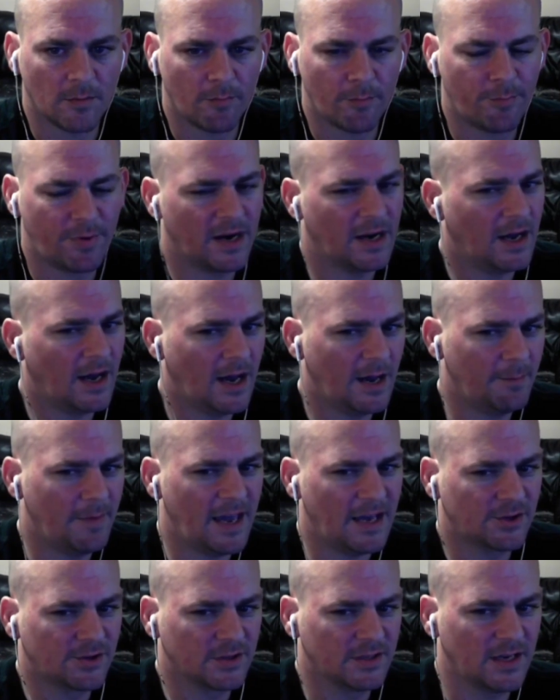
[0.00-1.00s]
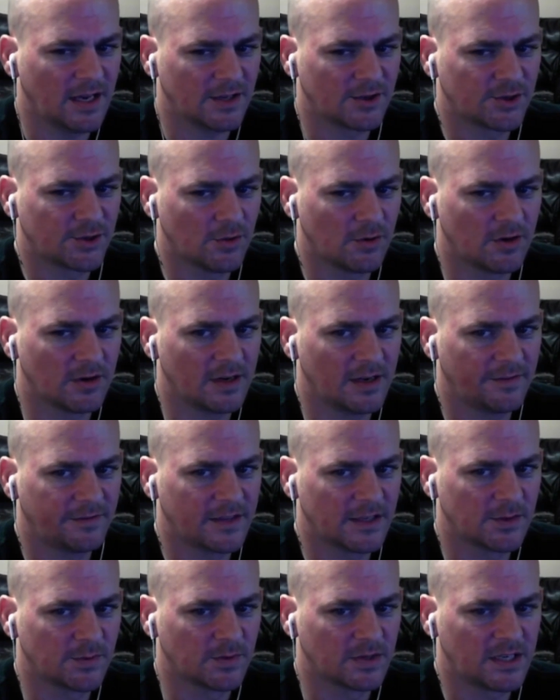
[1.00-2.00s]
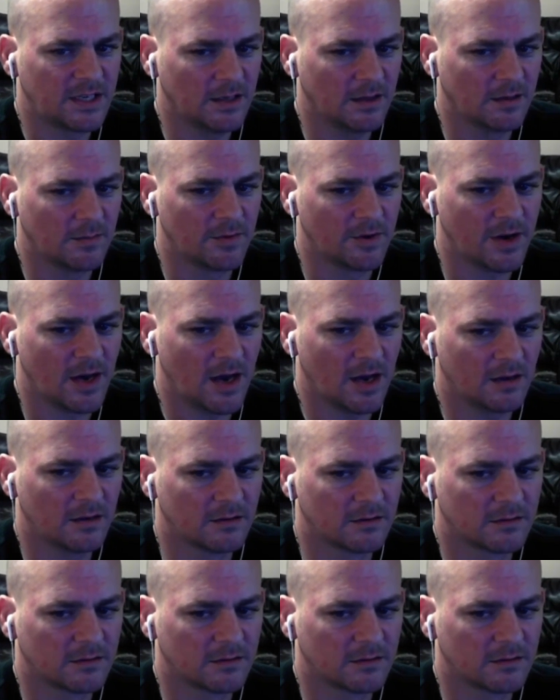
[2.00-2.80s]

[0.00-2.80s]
But I'm actually not sure if this would kill him or not.